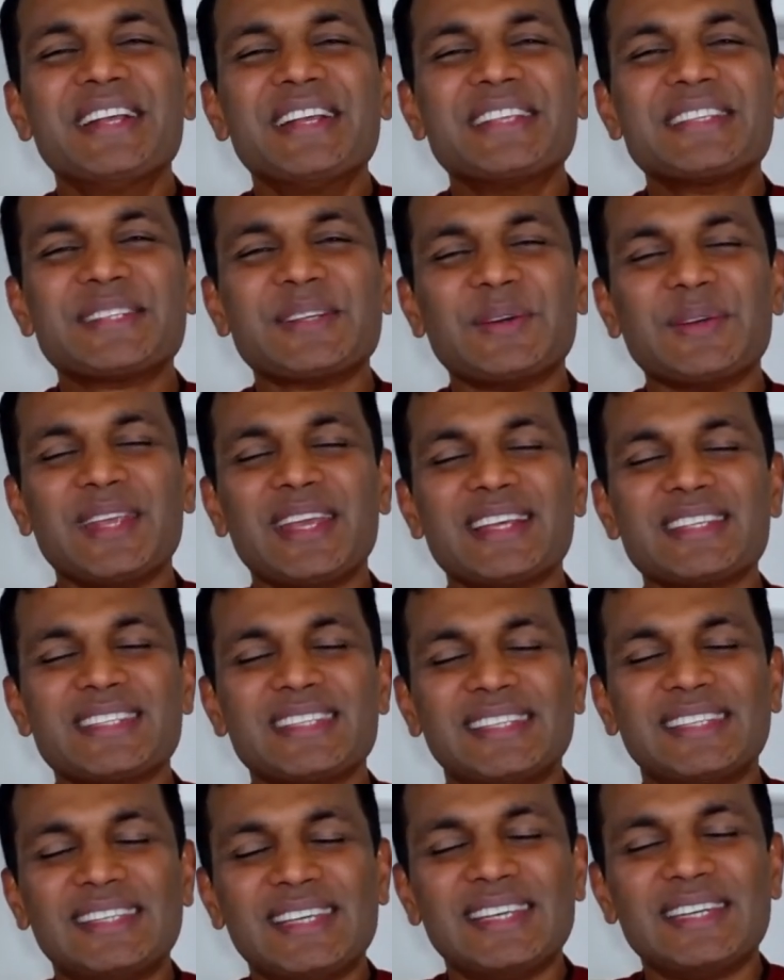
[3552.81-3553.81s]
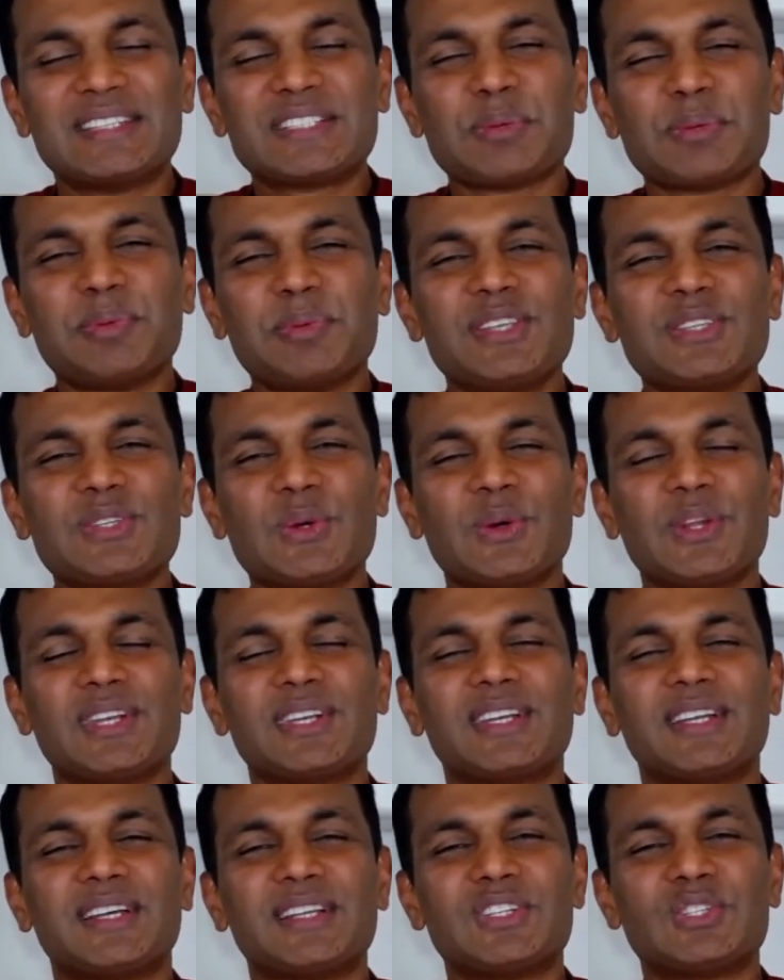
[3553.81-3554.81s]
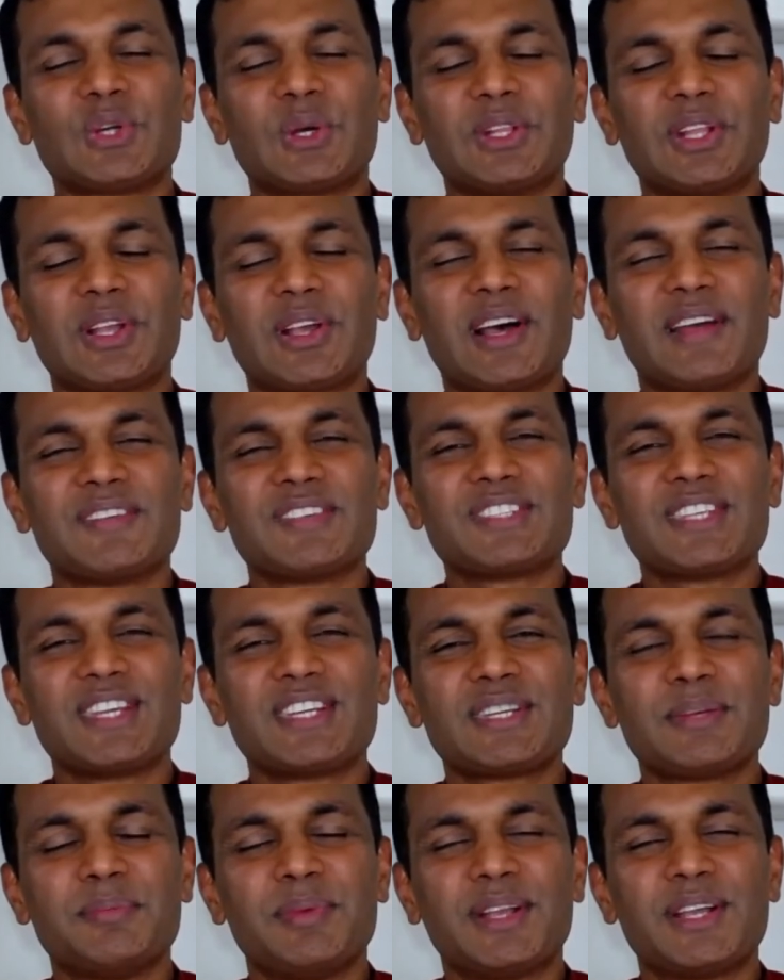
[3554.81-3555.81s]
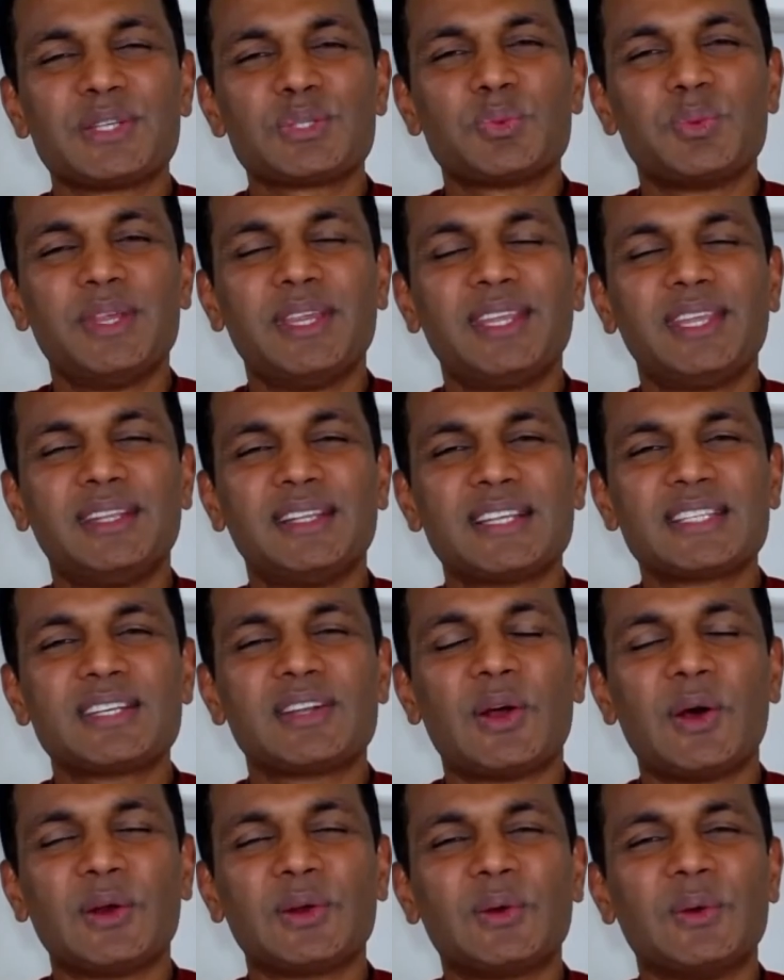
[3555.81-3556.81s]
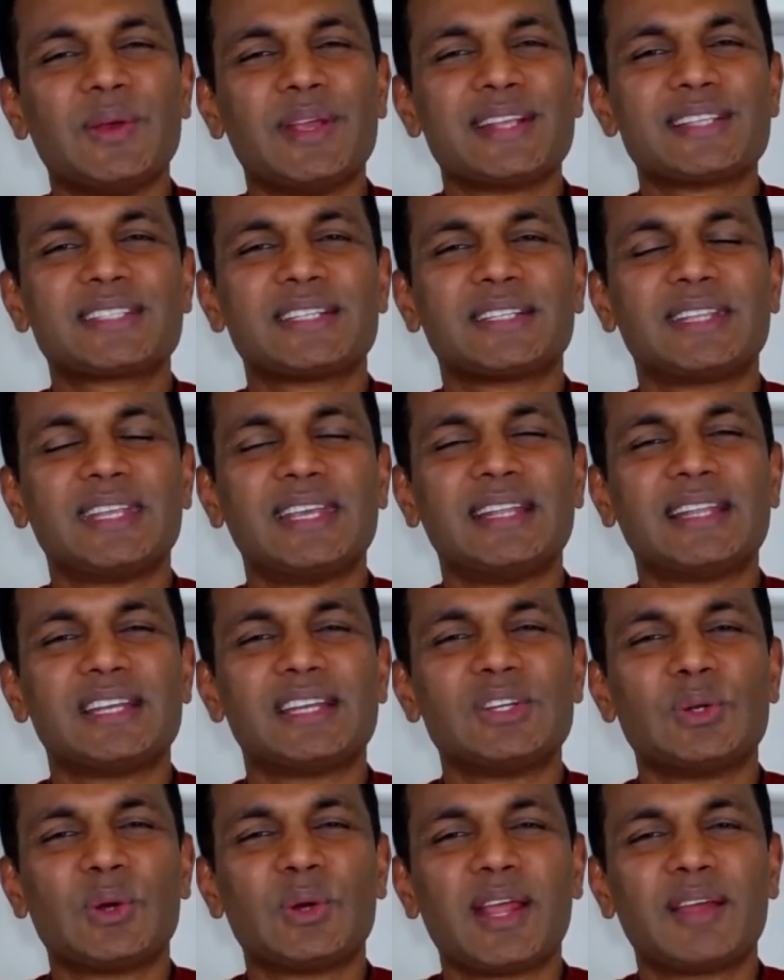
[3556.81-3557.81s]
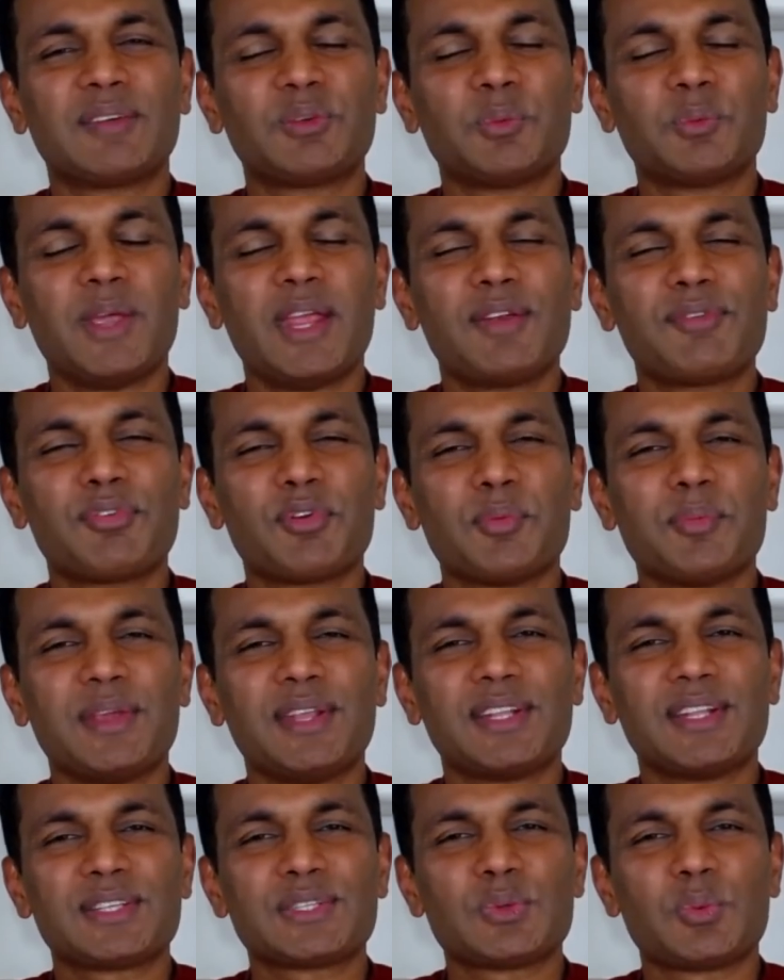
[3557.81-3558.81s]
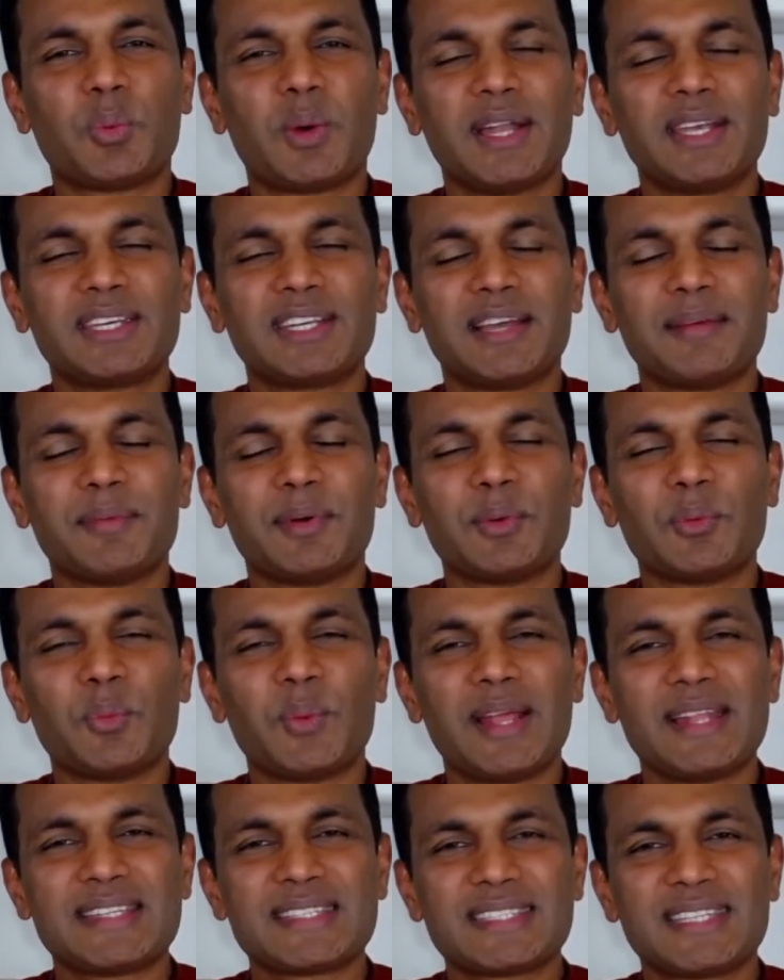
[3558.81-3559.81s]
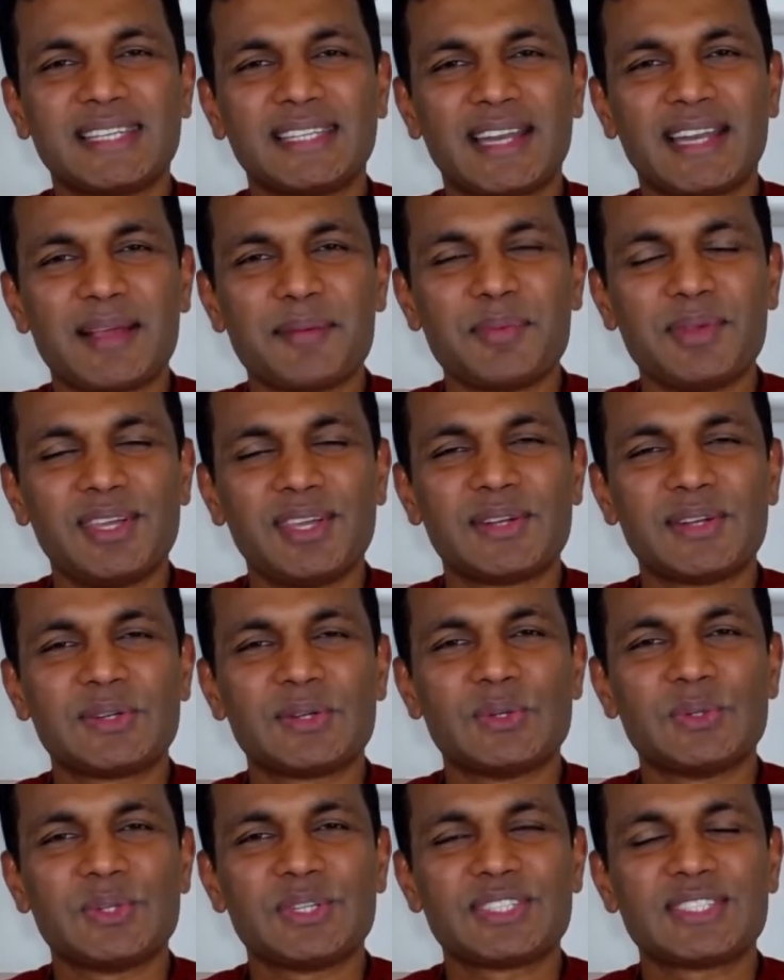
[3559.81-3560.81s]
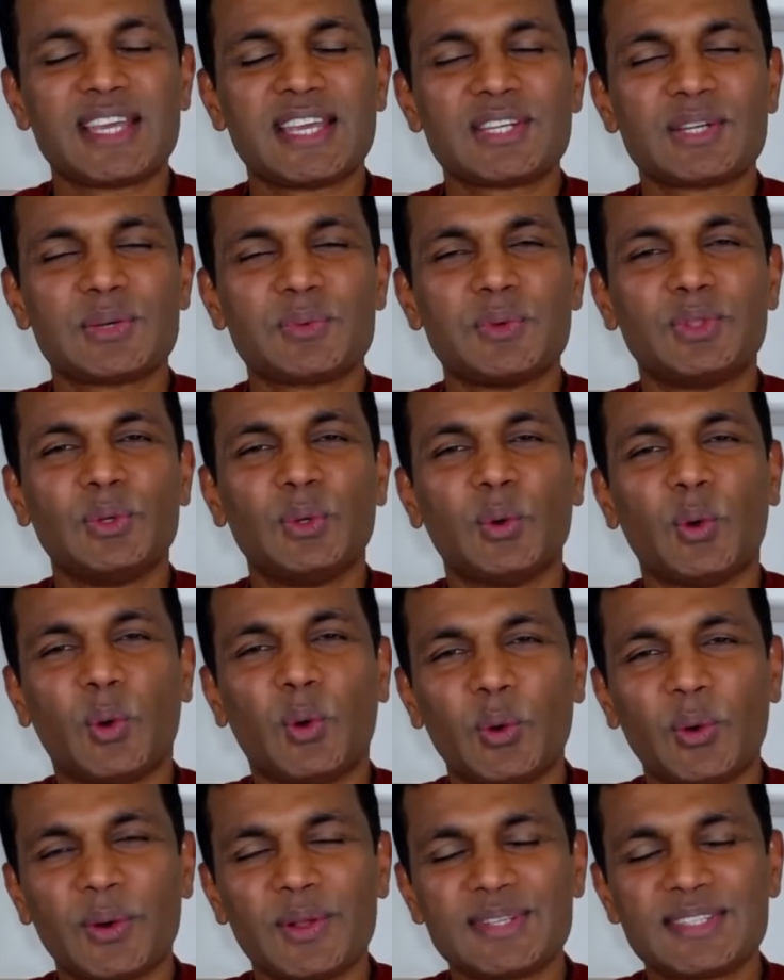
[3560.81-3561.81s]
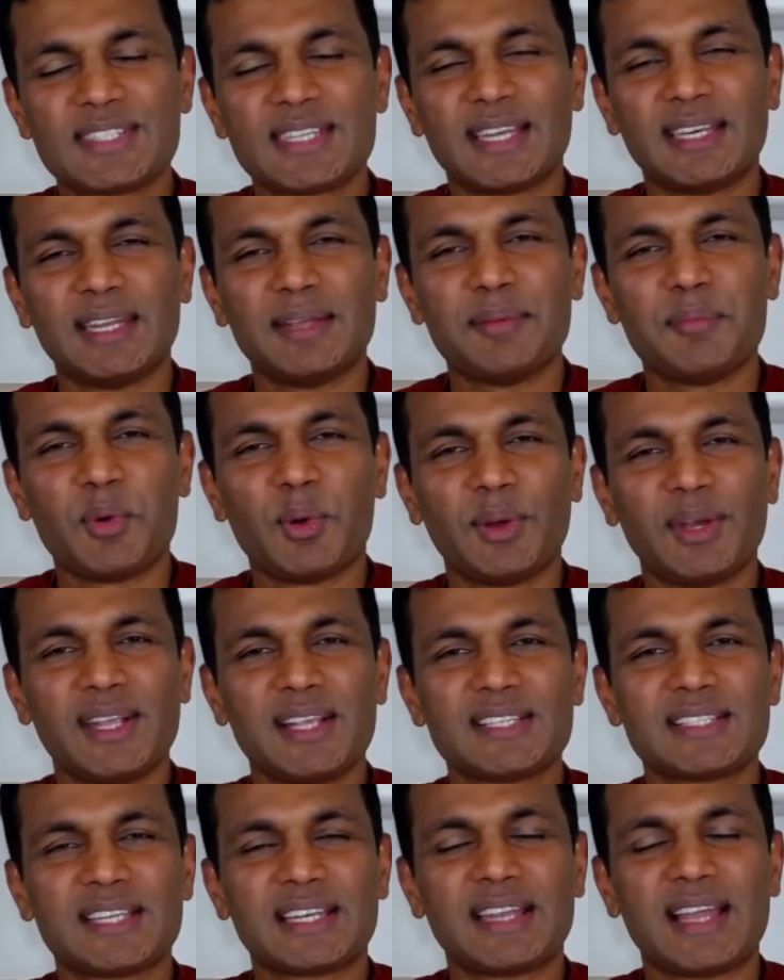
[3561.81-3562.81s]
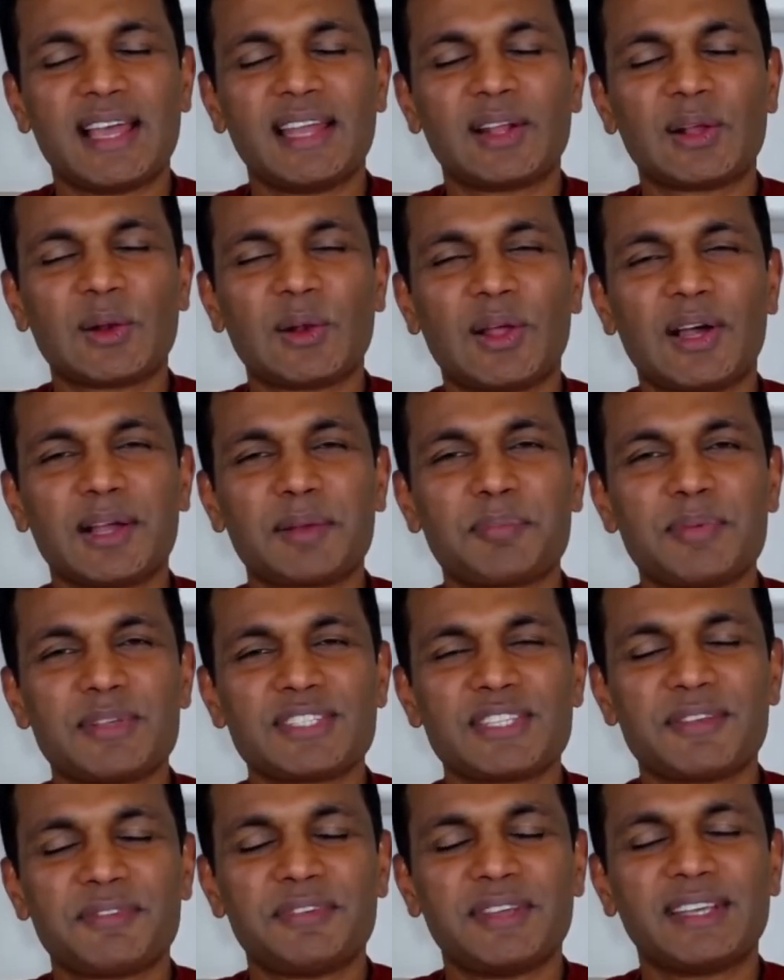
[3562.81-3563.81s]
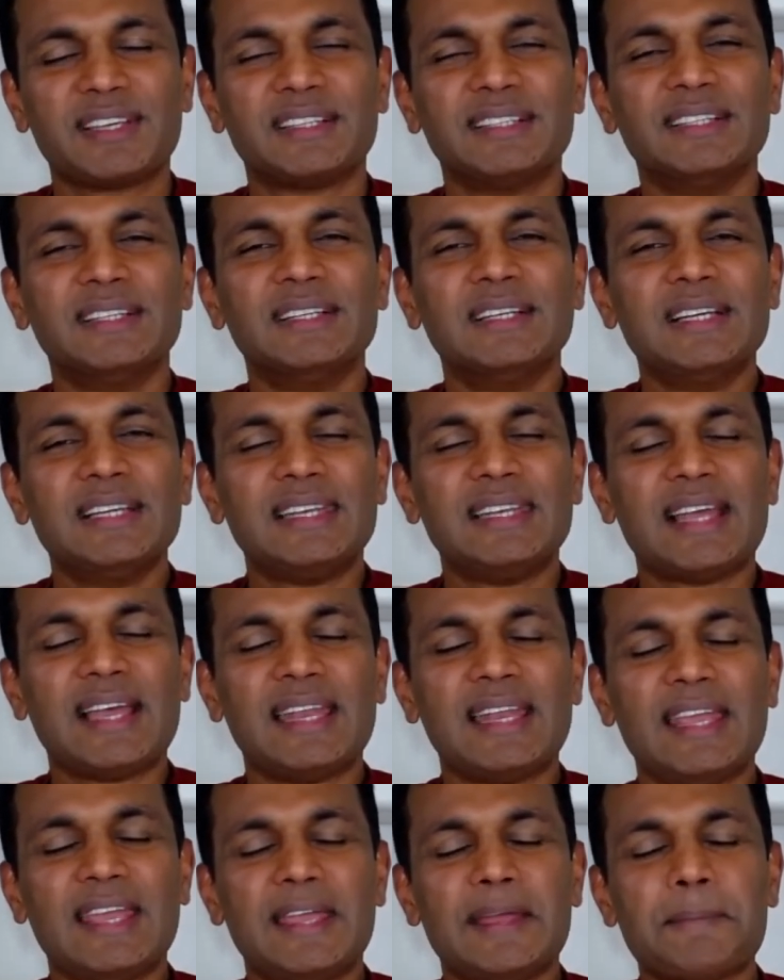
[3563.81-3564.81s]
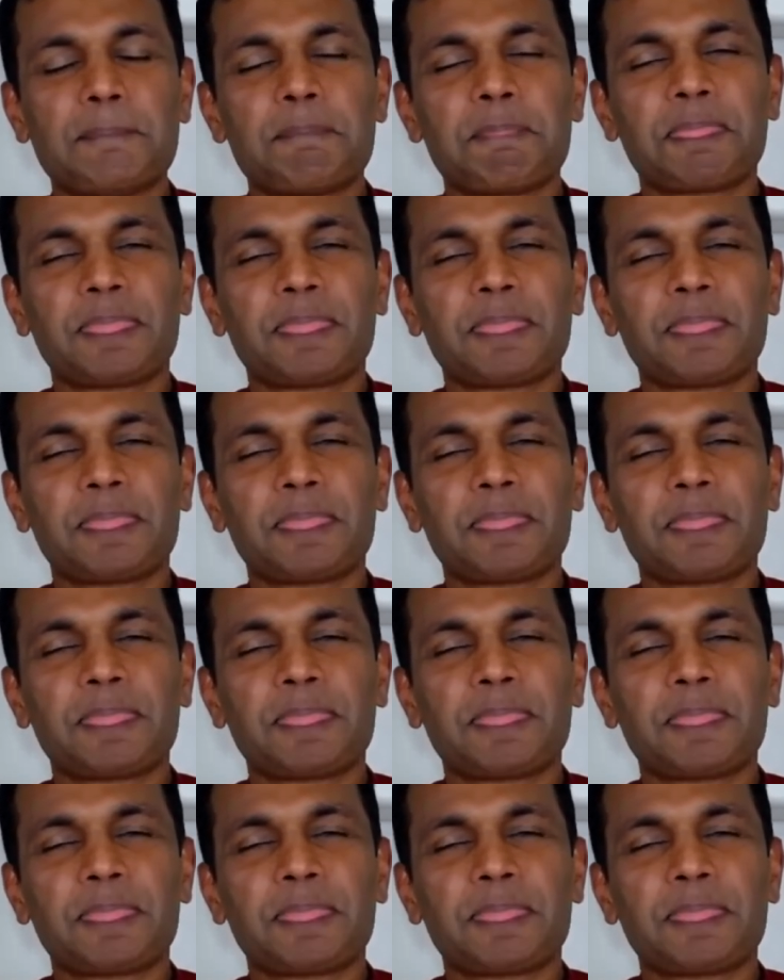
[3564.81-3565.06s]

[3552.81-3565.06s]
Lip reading: So yes, indeed. So please go and join the conversation, because that's an ongoing thing that you don't have to wait for me. There's one time on Wednesday that I'm here to do the session with you, or on Sunday mornings at 9 o'clock Pacific, 9 a.m.